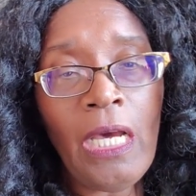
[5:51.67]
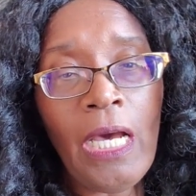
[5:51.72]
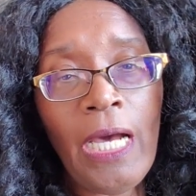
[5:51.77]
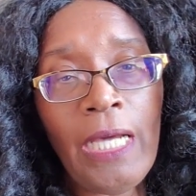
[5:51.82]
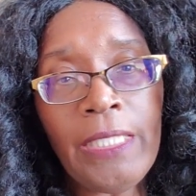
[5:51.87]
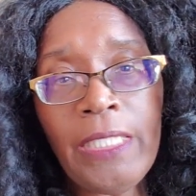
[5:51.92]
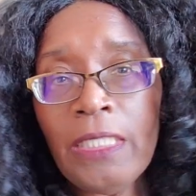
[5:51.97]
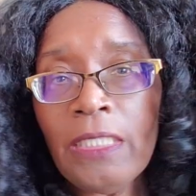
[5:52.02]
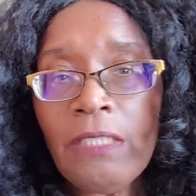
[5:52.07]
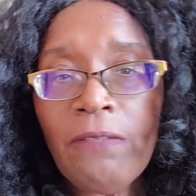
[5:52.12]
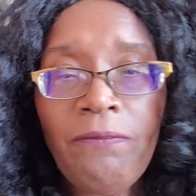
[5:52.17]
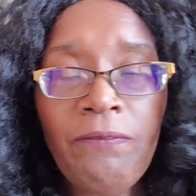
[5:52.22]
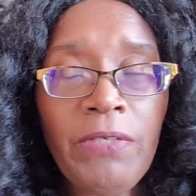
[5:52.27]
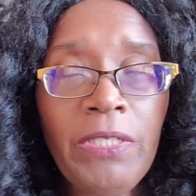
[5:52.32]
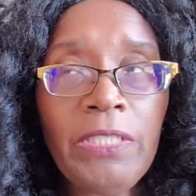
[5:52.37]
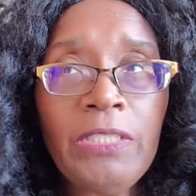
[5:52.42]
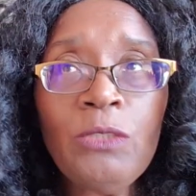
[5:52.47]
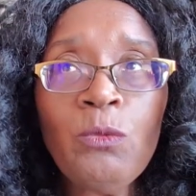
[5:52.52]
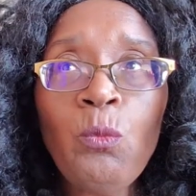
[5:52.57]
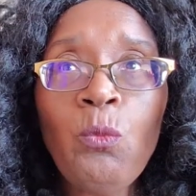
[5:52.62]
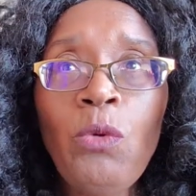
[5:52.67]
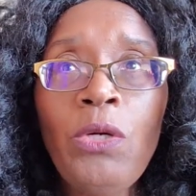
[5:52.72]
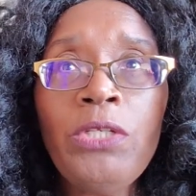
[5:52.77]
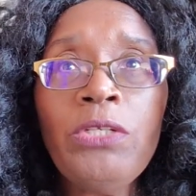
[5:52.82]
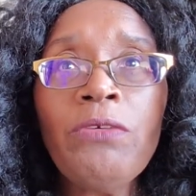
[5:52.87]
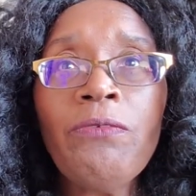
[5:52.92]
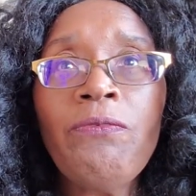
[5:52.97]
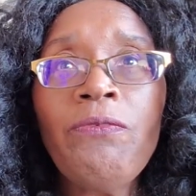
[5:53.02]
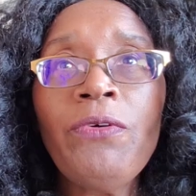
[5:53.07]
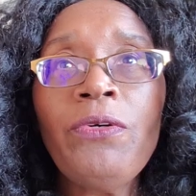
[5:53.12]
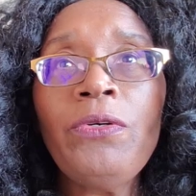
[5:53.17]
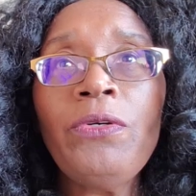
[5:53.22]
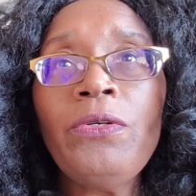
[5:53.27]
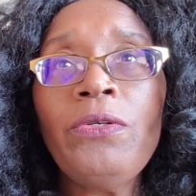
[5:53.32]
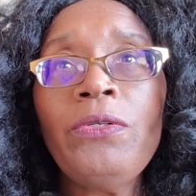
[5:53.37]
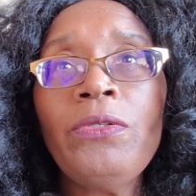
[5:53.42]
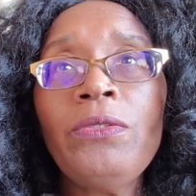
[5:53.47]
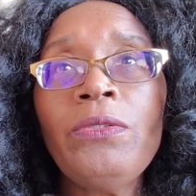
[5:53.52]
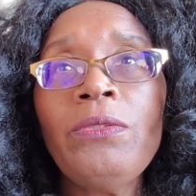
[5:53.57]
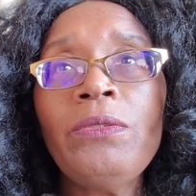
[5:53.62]
I think the fit is
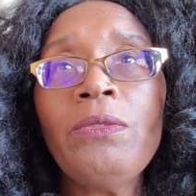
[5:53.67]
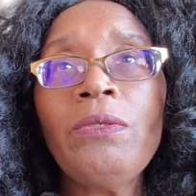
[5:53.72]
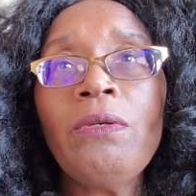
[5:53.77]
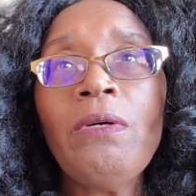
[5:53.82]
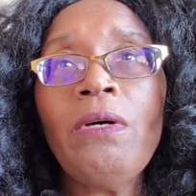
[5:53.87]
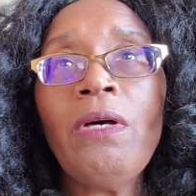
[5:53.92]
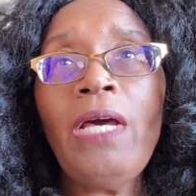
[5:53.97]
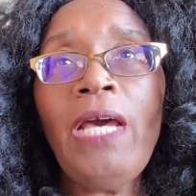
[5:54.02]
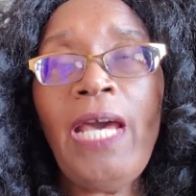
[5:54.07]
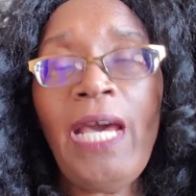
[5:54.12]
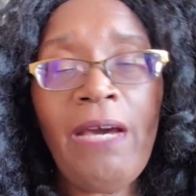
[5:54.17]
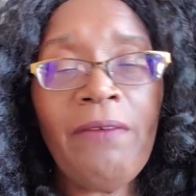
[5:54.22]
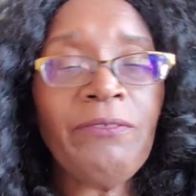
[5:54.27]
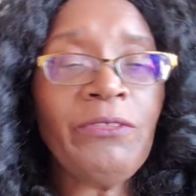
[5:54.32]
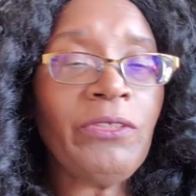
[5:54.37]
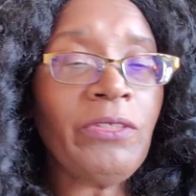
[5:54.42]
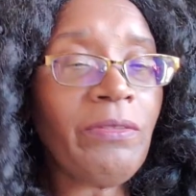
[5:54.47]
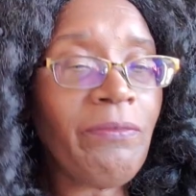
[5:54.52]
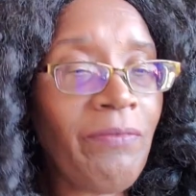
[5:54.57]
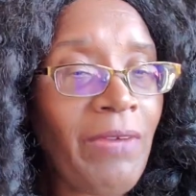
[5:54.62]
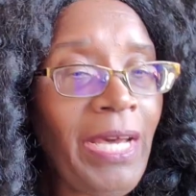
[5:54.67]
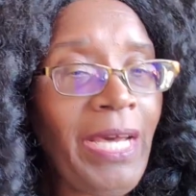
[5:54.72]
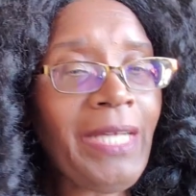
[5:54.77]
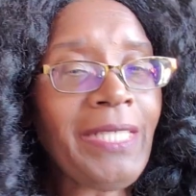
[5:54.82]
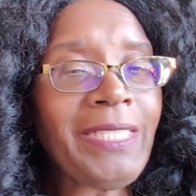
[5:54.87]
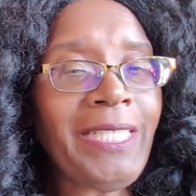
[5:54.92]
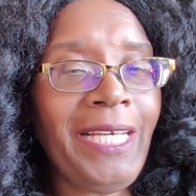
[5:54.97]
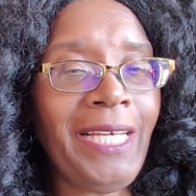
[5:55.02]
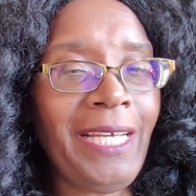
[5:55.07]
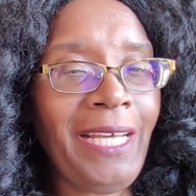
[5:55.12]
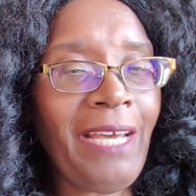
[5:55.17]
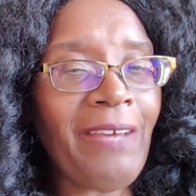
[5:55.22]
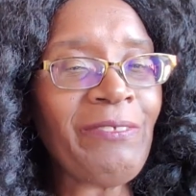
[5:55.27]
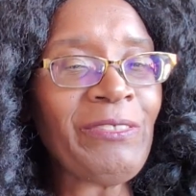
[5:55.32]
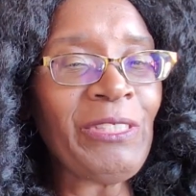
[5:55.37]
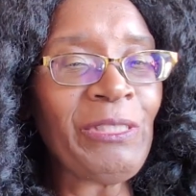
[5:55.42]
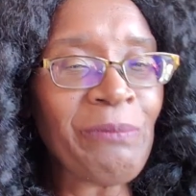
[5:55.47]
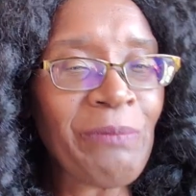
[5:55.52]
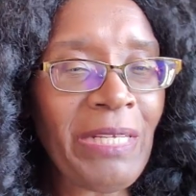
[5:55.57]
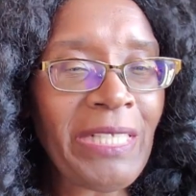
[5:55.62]
wonderful after the fact,
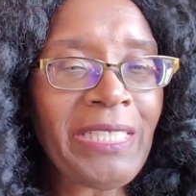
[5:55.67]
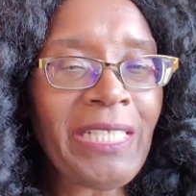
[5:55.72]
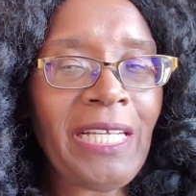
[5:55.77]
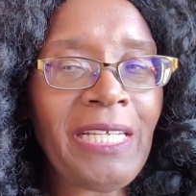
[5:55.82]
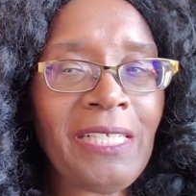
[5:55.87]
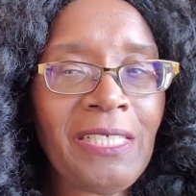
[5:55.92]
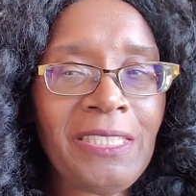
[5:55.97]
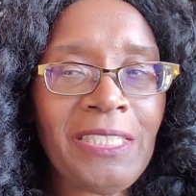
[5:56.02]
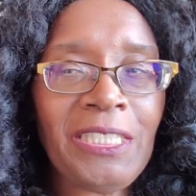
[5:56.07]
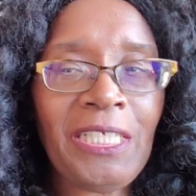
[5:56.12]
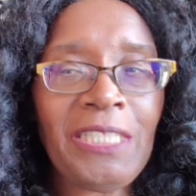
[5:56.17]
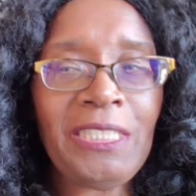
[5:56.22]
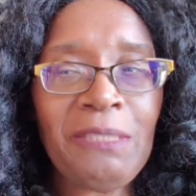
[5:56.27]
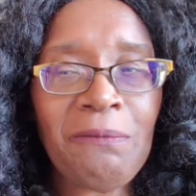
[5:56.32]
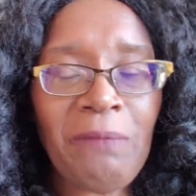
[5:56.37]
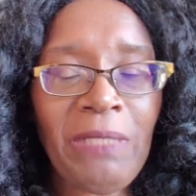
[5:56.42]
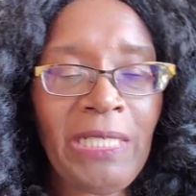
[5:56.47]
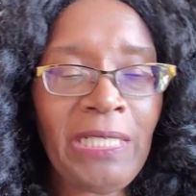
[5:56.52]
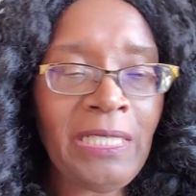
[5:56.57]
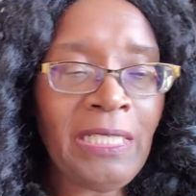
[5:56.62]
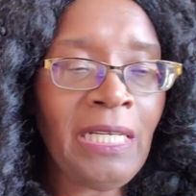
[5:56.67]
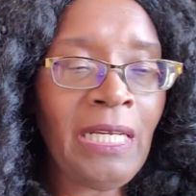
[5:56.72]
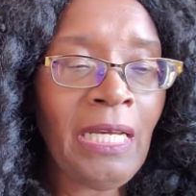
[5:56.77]
after you make that adjustment.